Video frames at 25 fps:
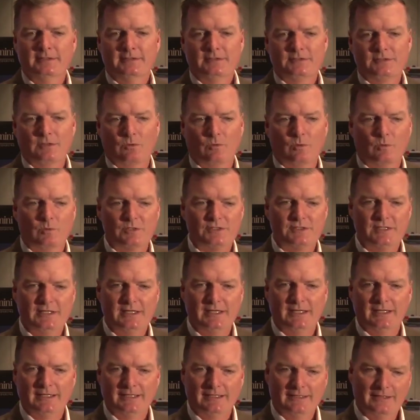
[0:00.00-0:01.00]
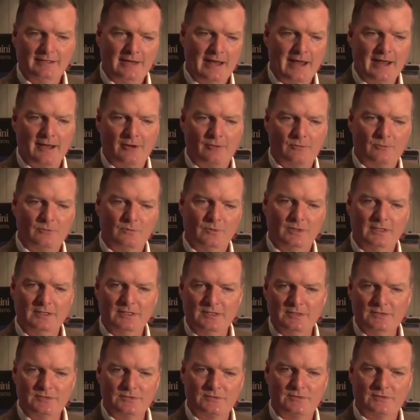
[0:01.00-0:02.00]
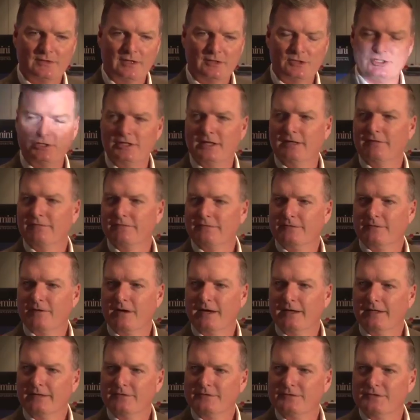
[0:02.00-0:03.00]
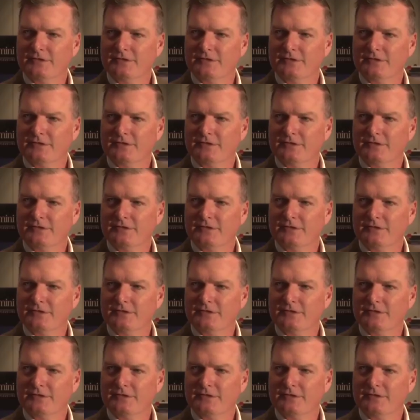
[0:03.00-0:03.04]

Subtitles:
So what we're seeing now is a shift, right,